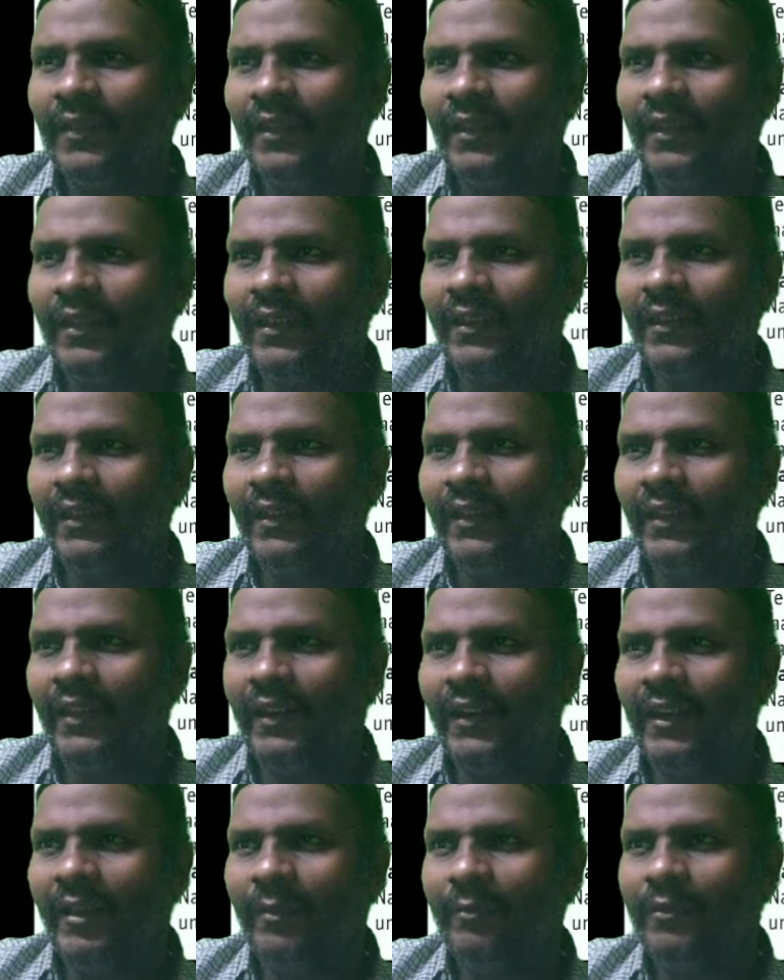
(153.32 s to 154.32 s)
again,
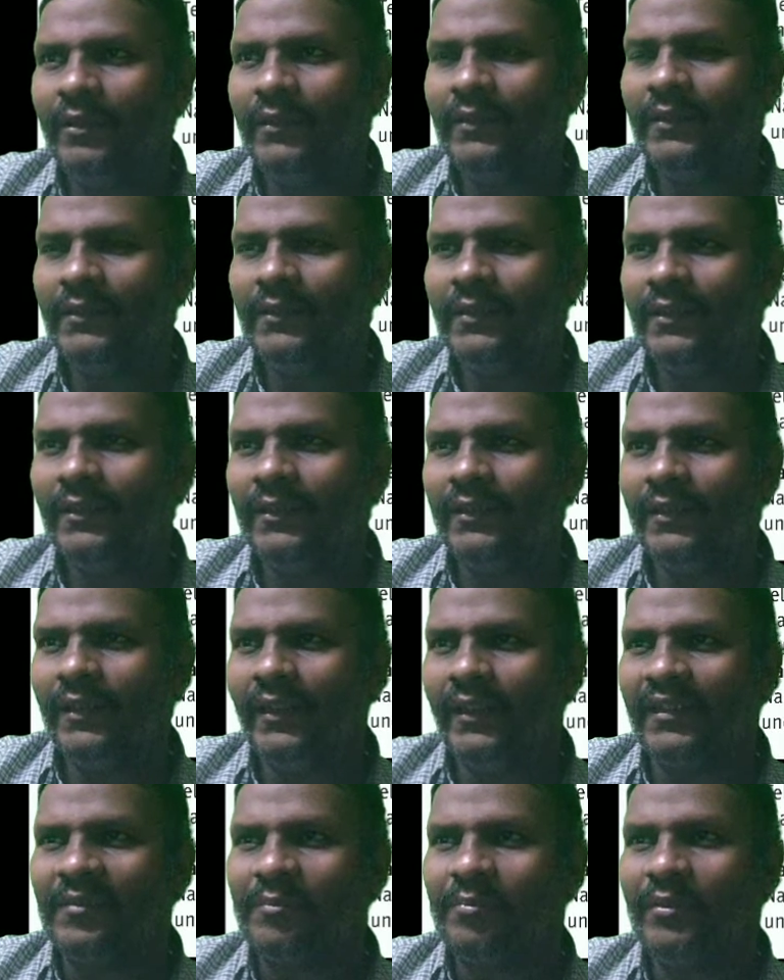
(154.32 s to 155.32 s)
Erlebnis is an
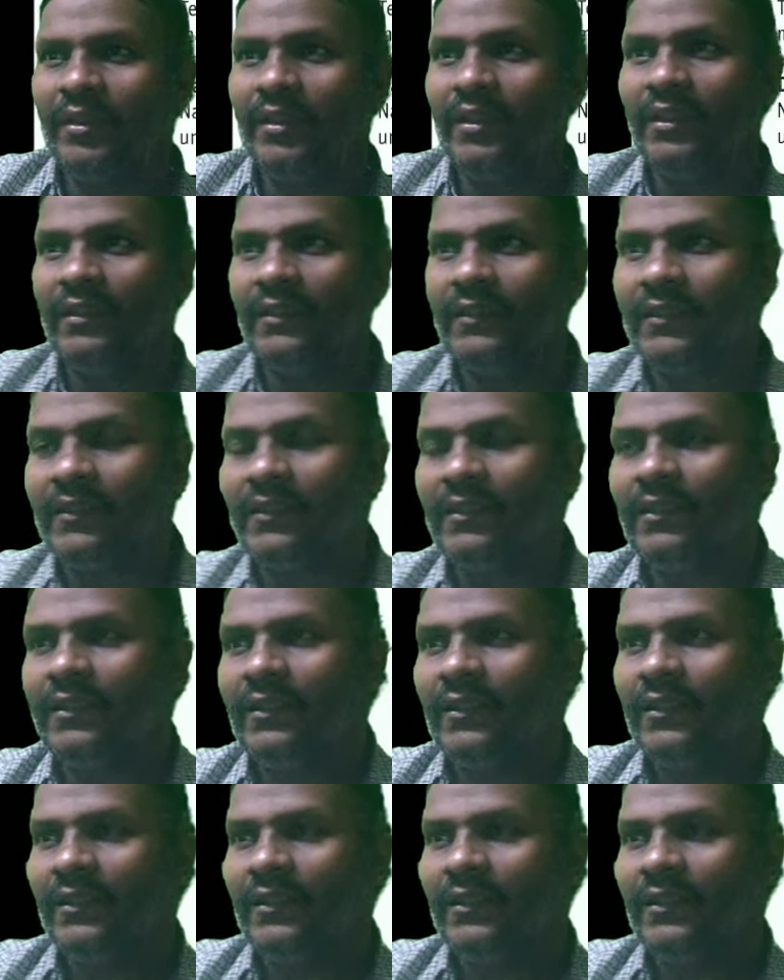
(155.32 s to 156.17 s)
experience.